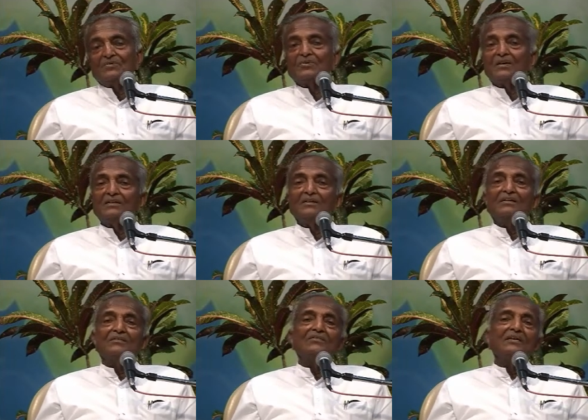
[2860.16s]
You can
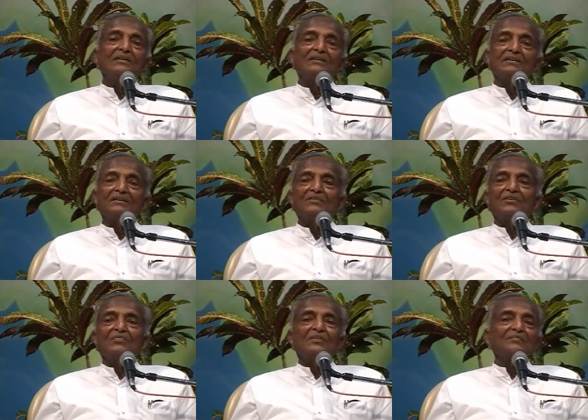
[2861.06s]
live and lead
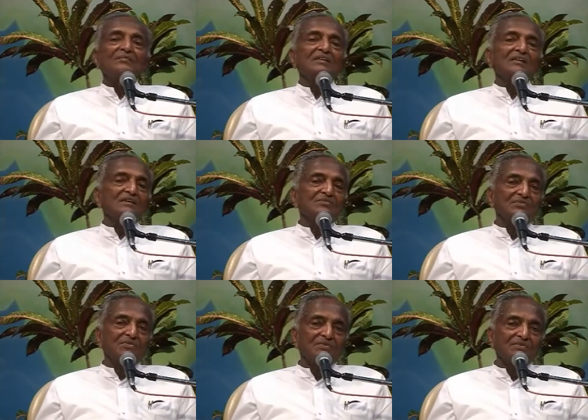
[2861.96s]
your family
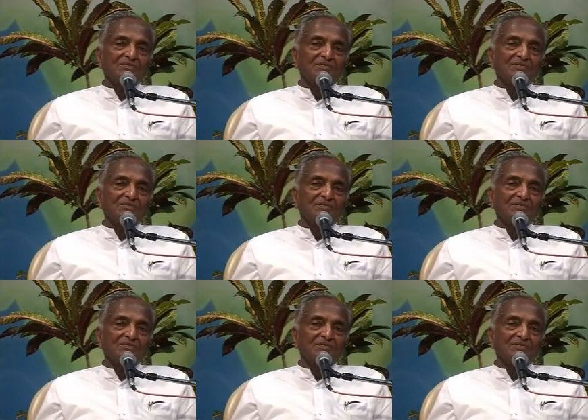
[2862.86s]
life.